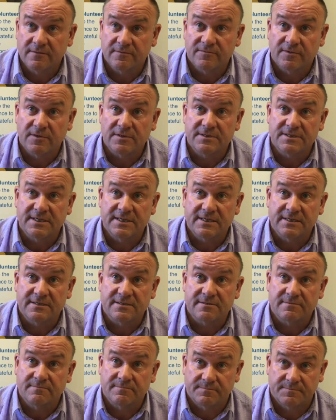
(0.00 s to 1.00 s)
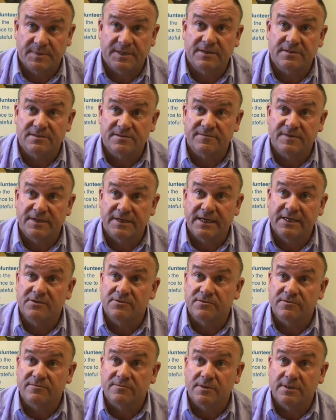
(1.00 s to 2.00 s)
Volunteers, because of the
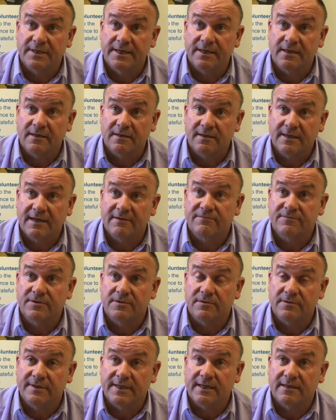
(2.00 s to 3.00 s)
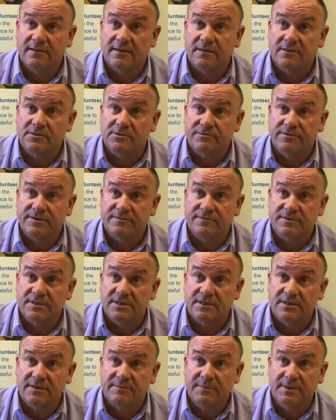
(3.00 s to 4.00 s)
nature of what they are, have got that luxury of
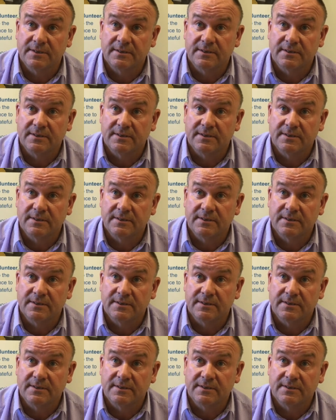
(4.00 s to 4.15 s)
time